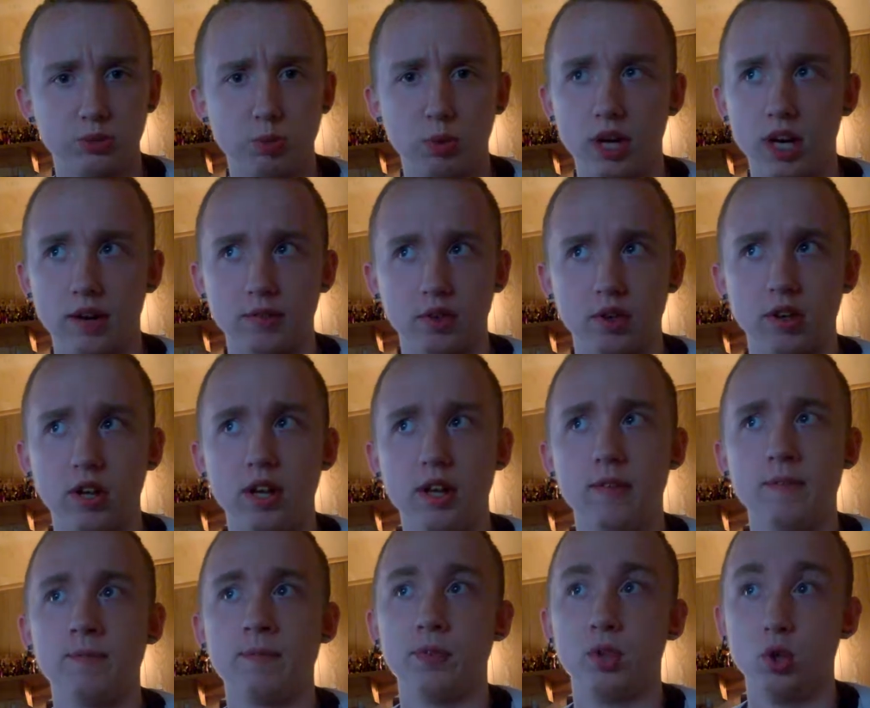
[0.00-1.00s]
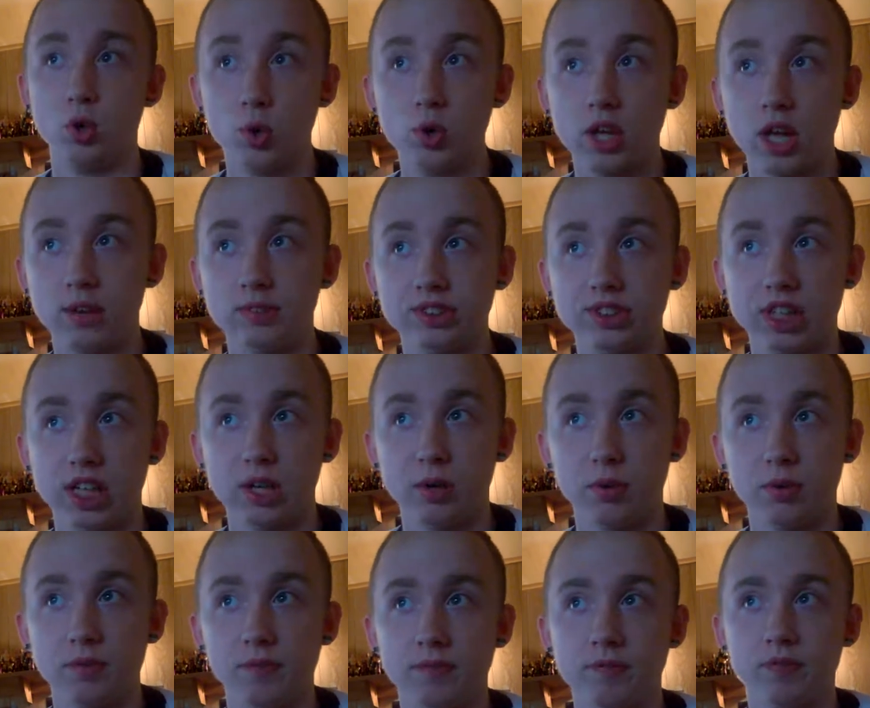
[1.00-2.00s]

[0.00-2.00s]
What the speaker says: whatever. Who comes out?